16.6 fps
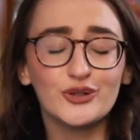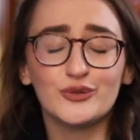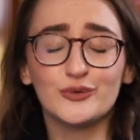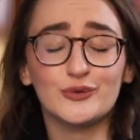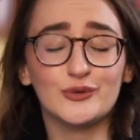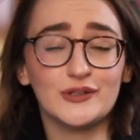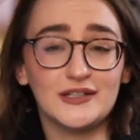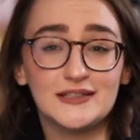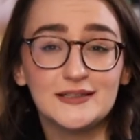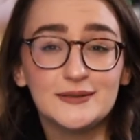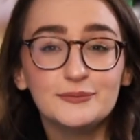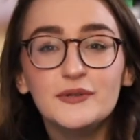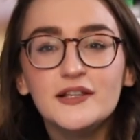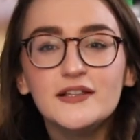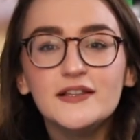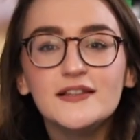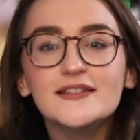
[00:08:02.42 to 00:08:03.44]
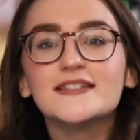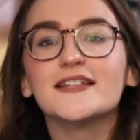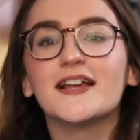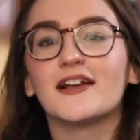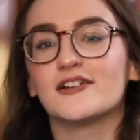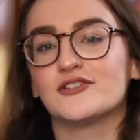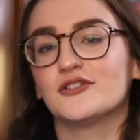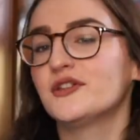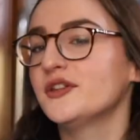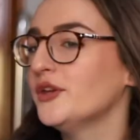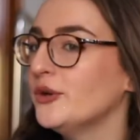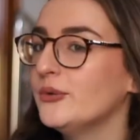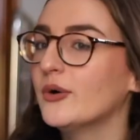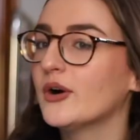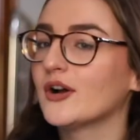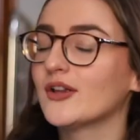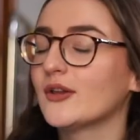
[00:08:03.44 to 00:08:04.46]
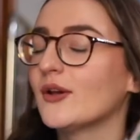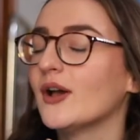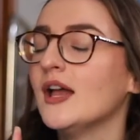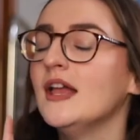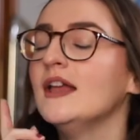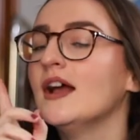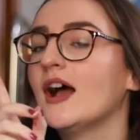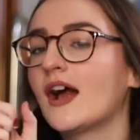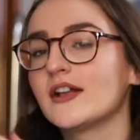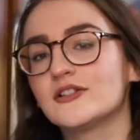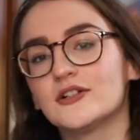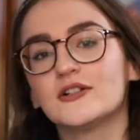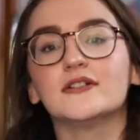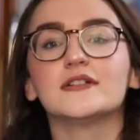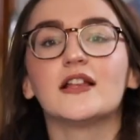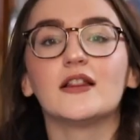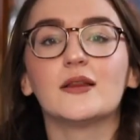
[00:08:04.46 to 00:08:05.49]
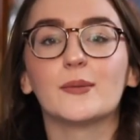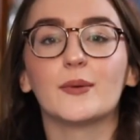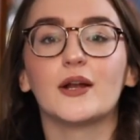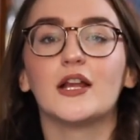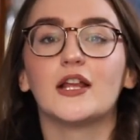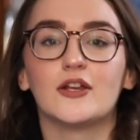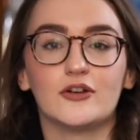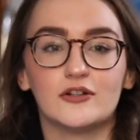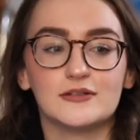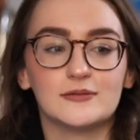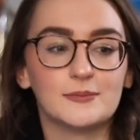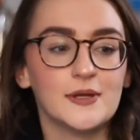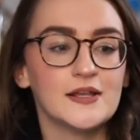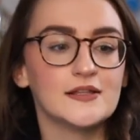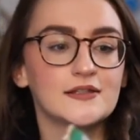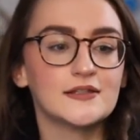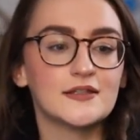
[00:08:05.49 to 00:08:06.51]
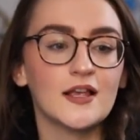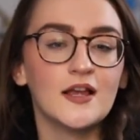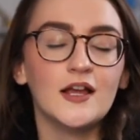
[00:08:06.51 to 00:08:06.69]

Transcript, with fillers: Christmas. Ashley, who are you? I start celebrating Christmas.